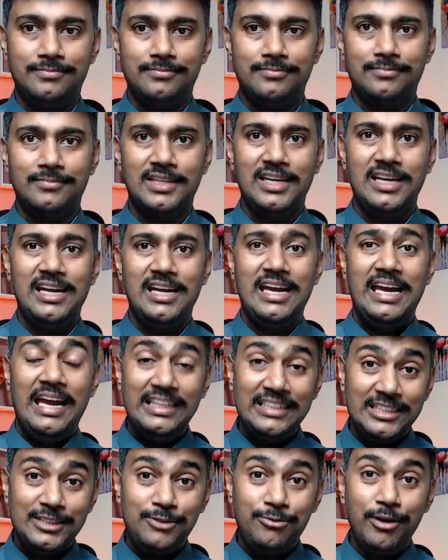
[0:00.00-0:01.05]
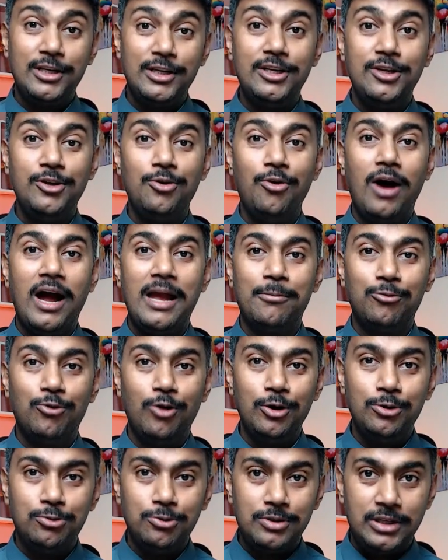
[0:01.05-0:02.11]
And in this video, I am going
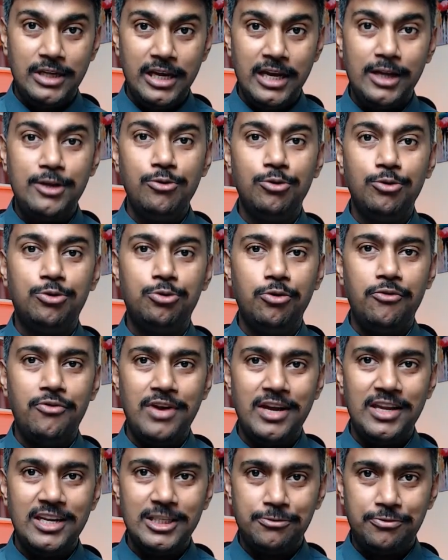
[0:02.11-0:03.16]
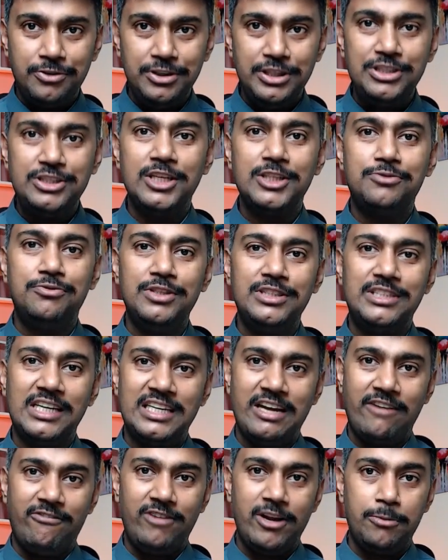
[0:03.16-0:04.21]
to take you through various features which are
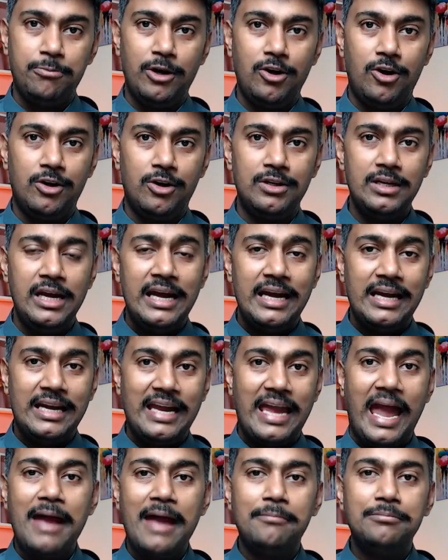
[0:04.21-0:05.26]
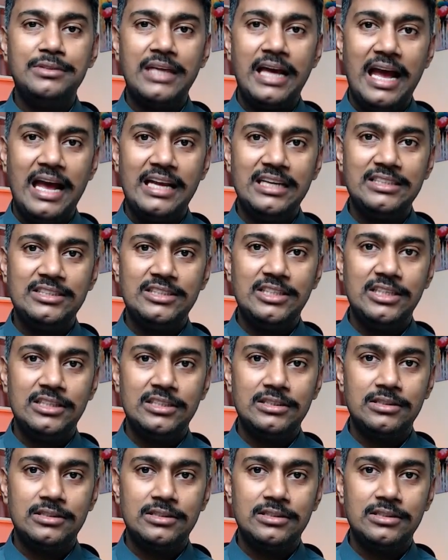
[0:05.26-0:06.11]
available on CAMS as the